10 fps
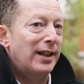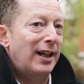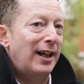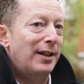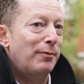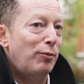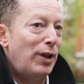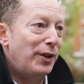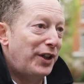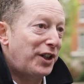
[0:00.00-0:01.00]
And
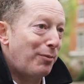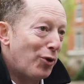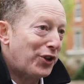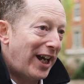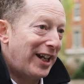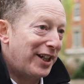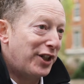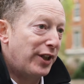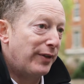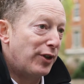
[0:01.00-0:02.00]
while this small-scale
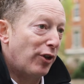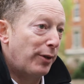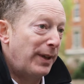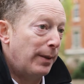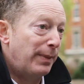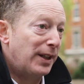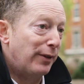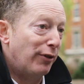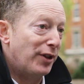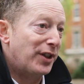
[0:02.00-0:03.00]
initiative is not going to make a big
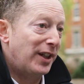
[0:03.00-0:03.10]
difference,